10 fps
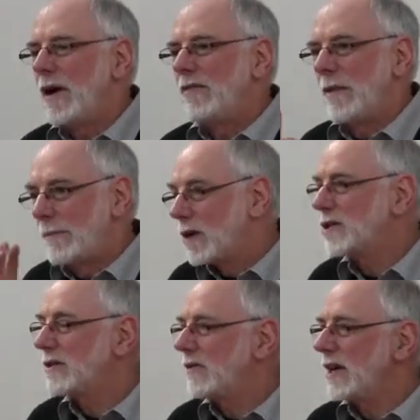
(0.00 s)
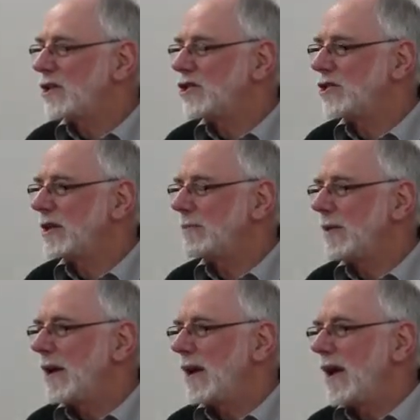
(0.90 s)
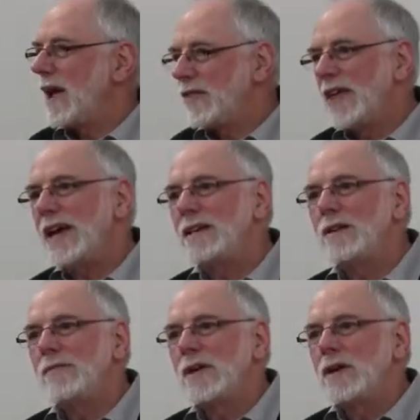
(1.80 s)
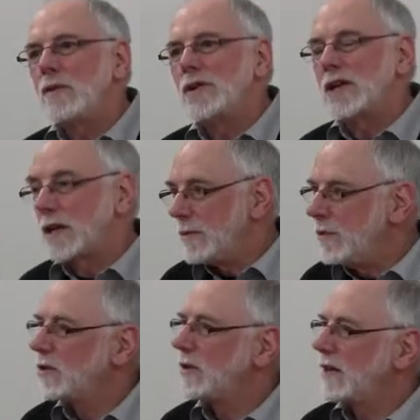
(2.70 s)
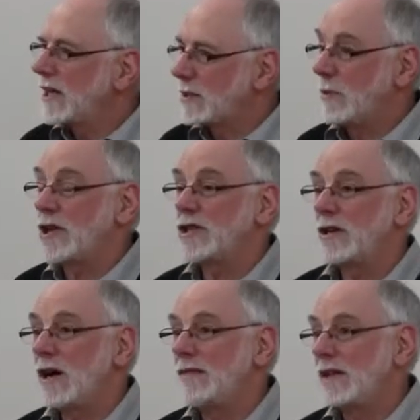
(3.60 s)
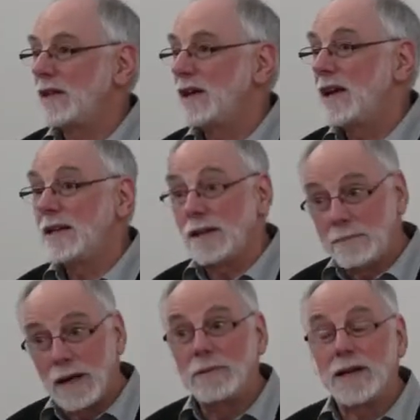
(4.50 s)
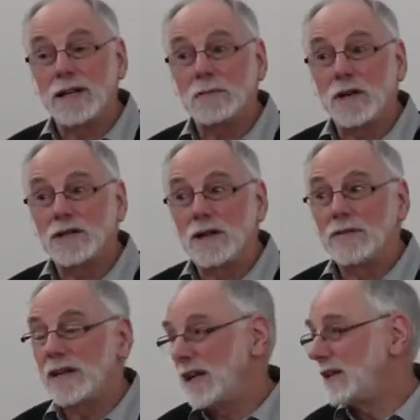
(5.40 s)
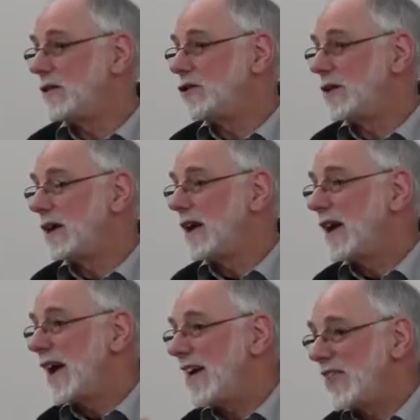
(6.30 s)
of that personal relationship, and then with the communal expression of it and the public expression of it in liturgy.